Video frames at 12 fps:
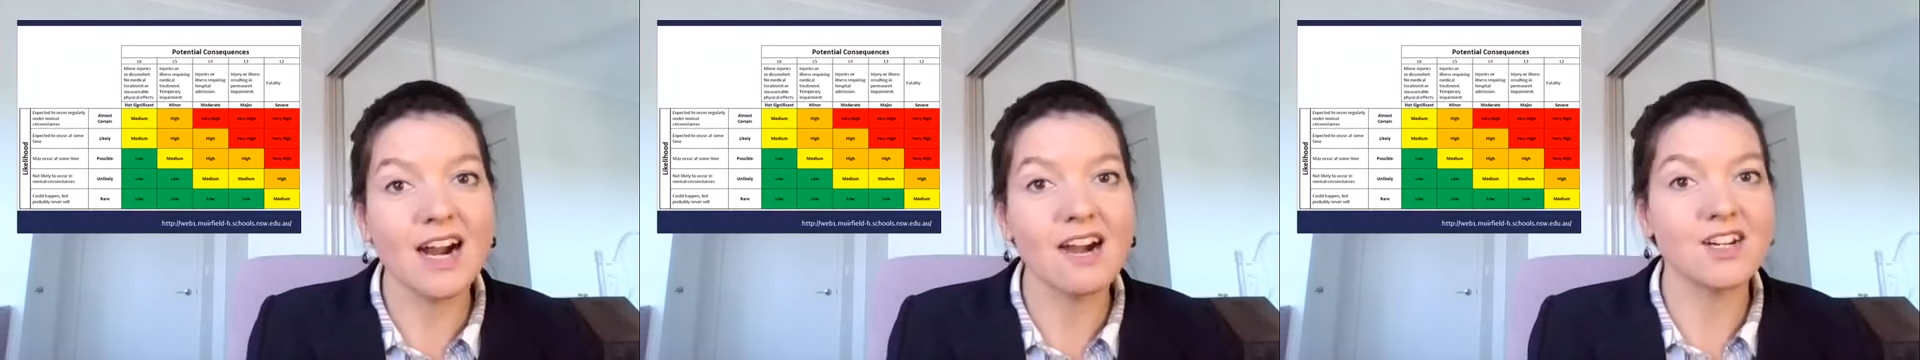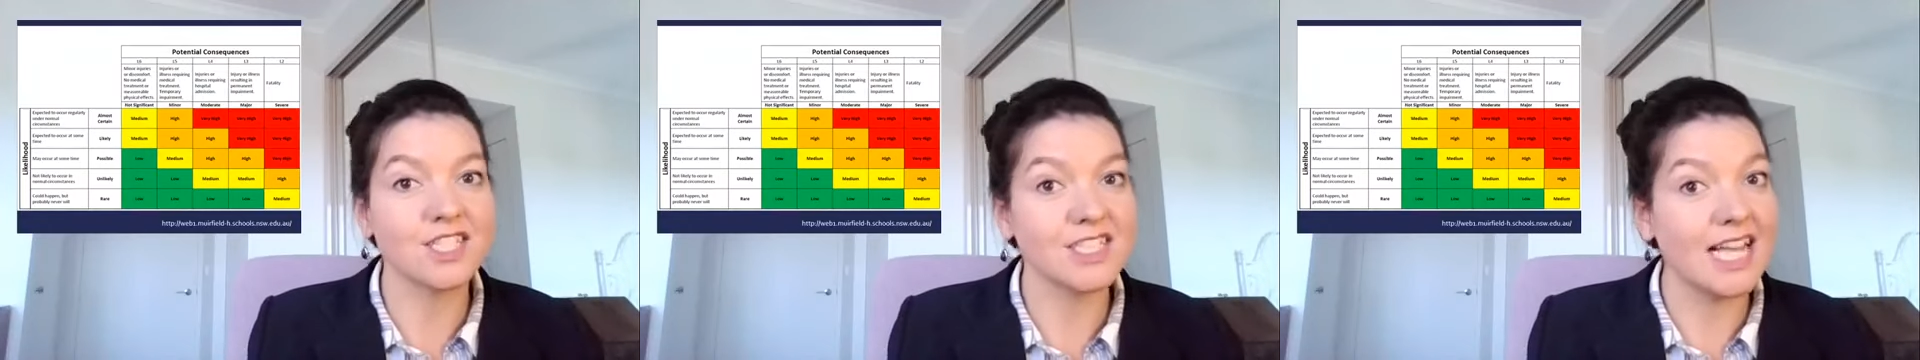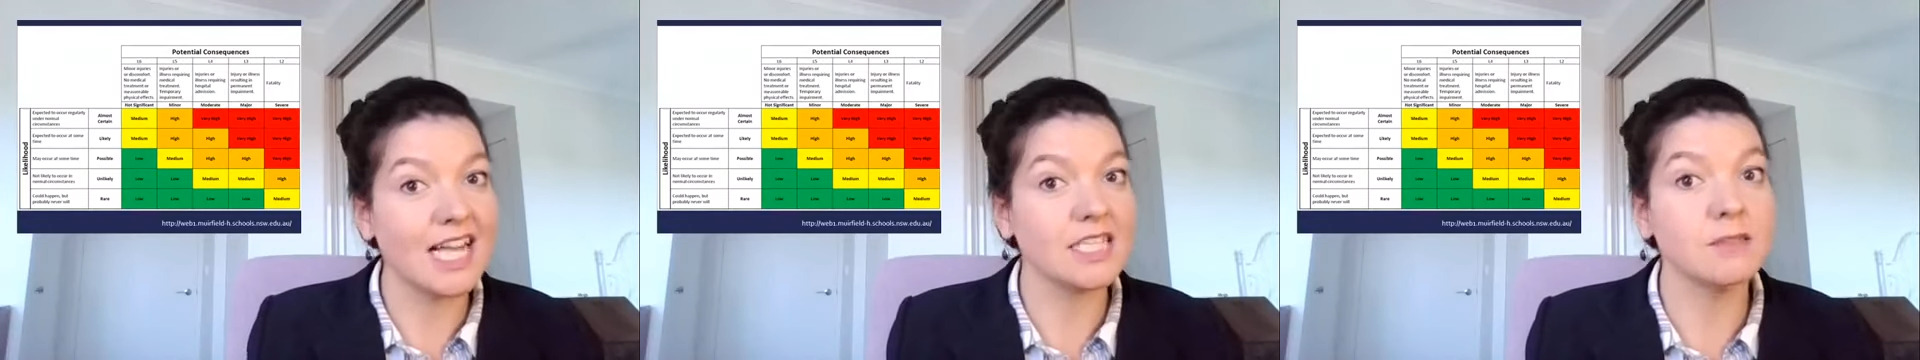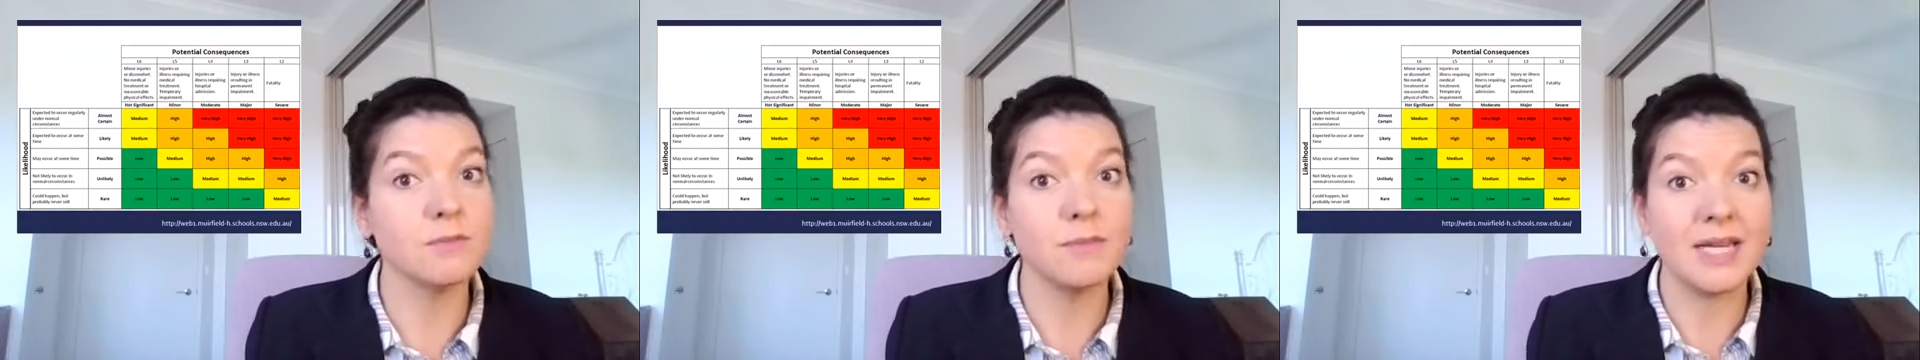are
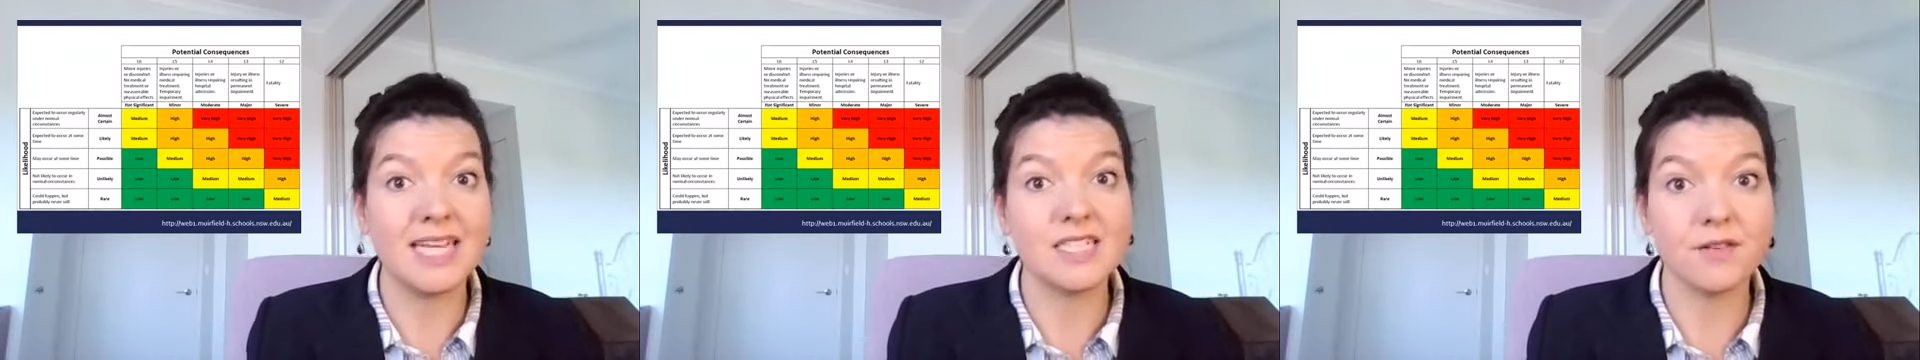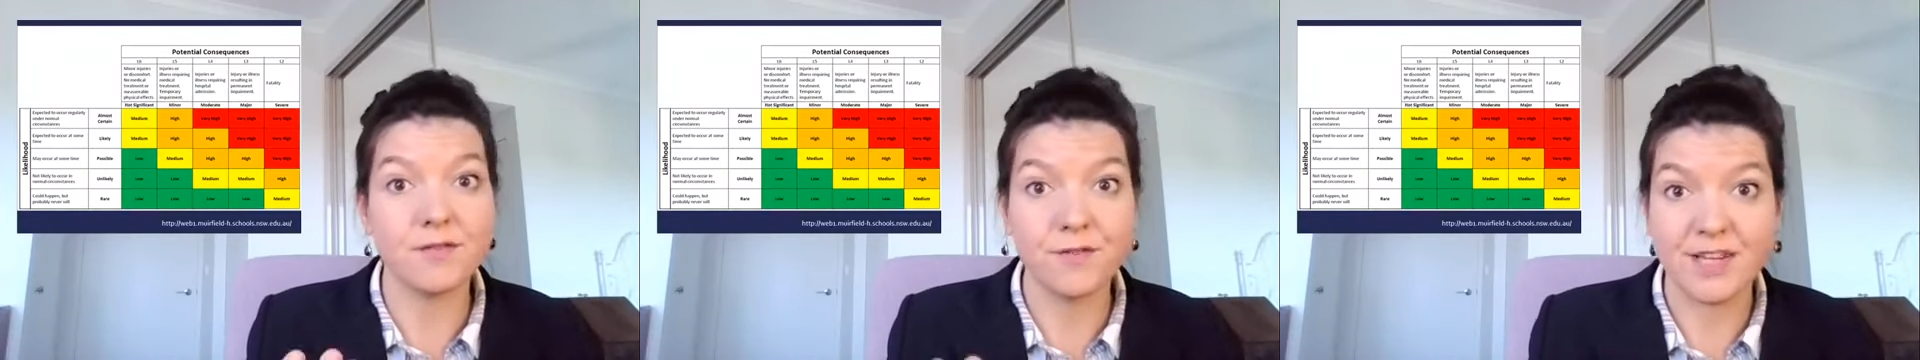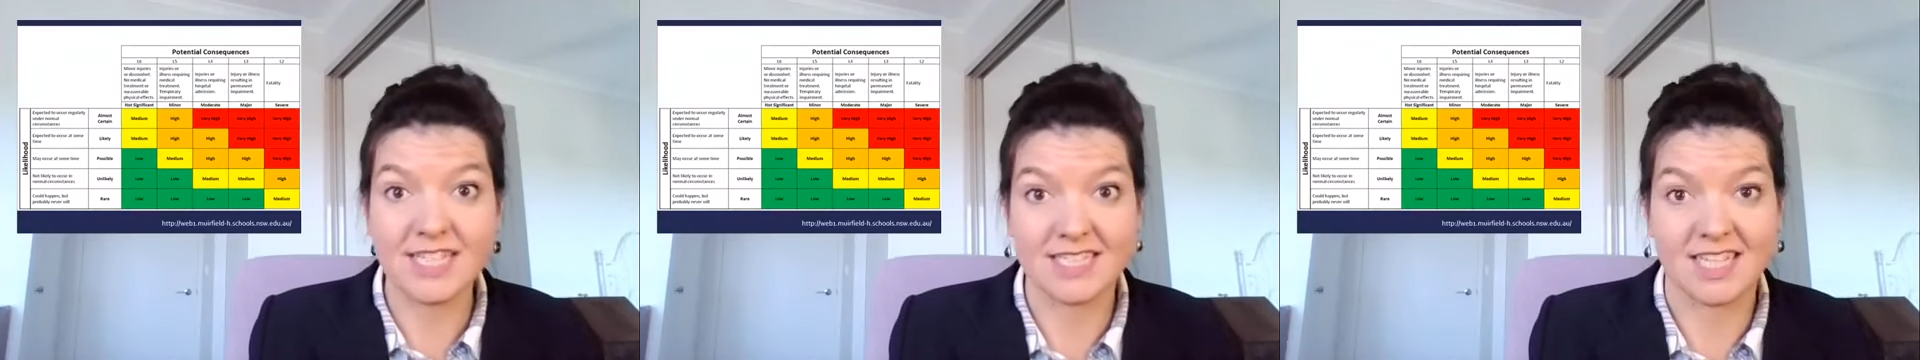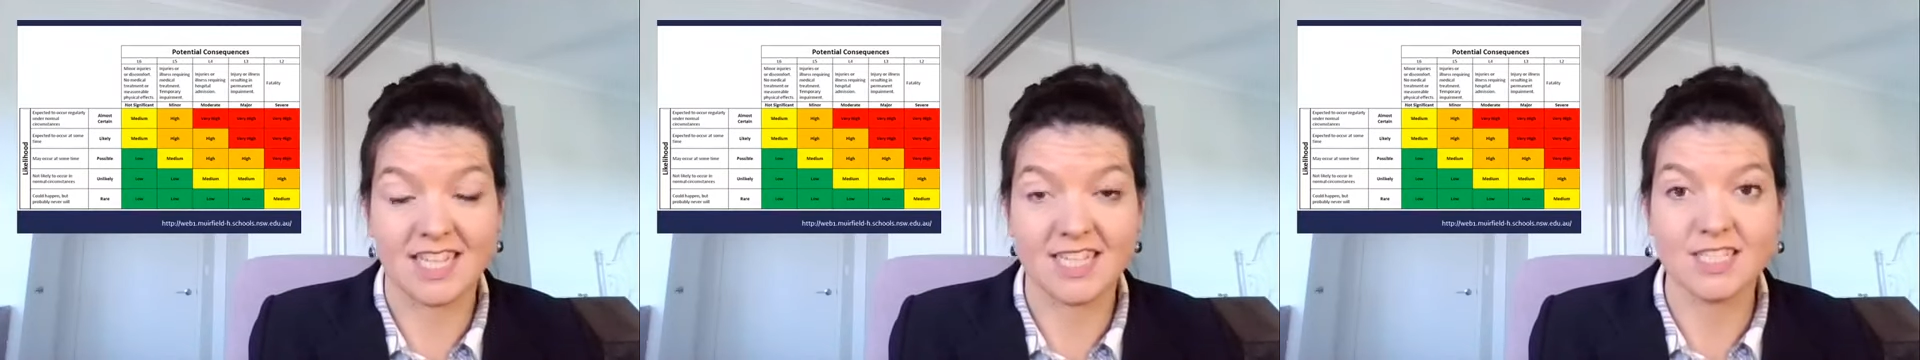studying
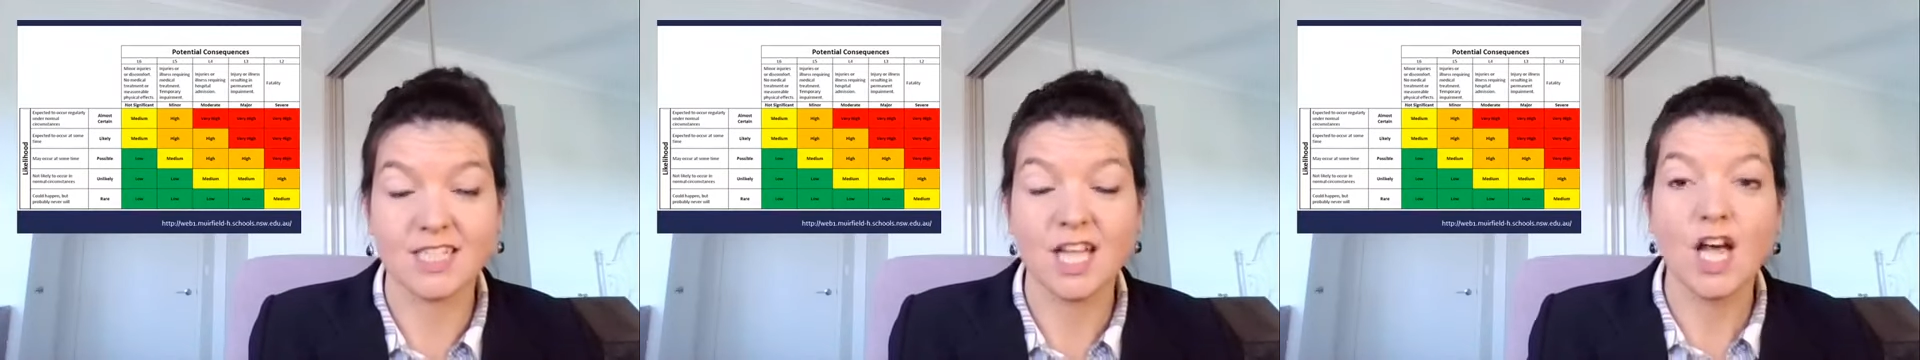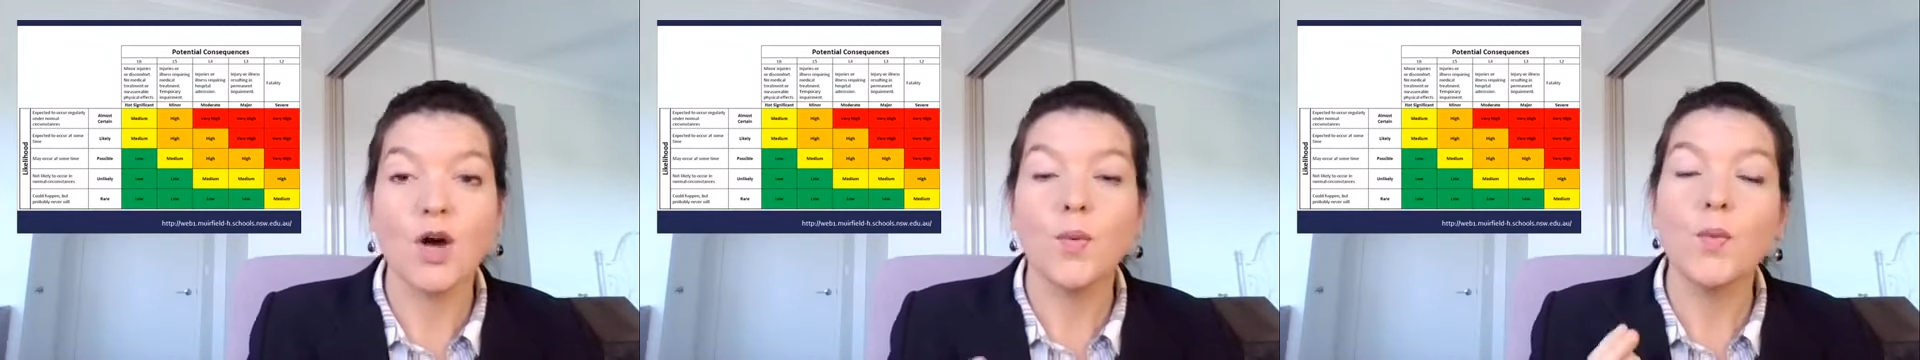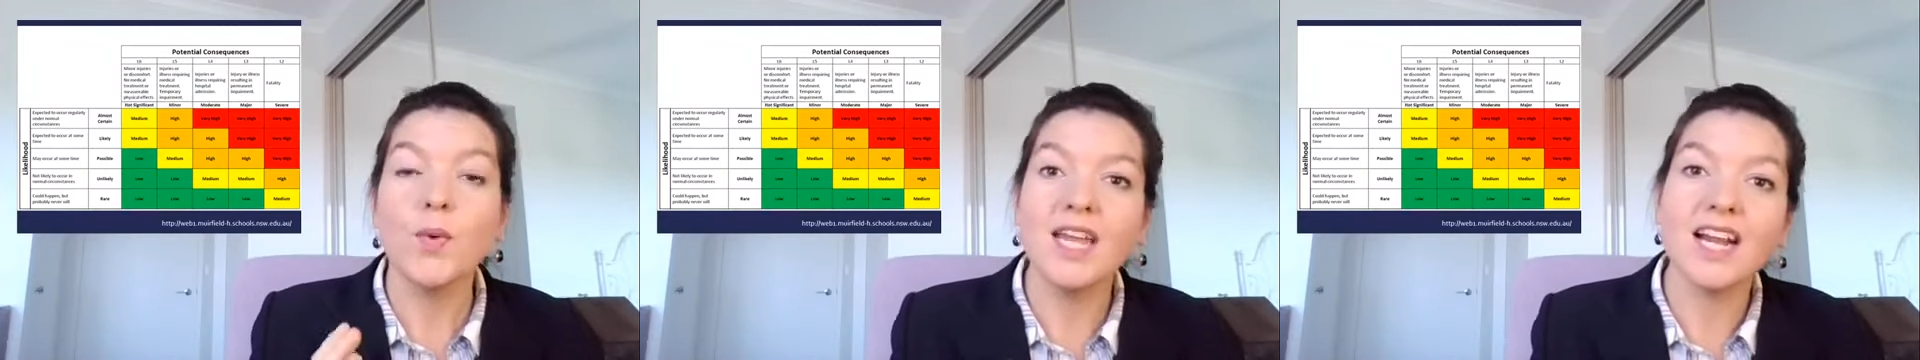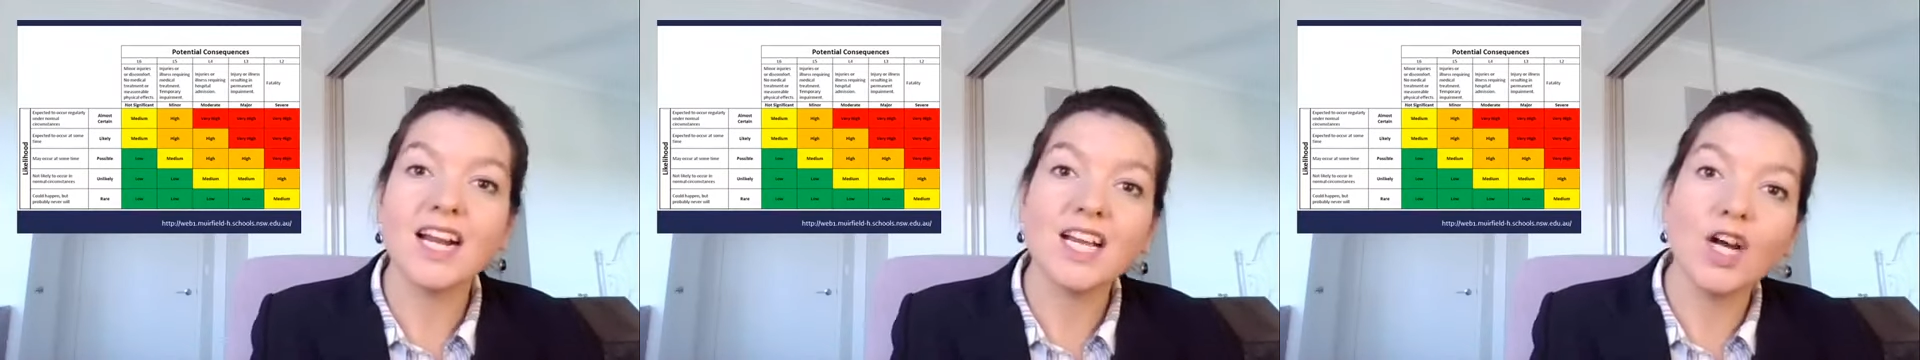metaphysics, we are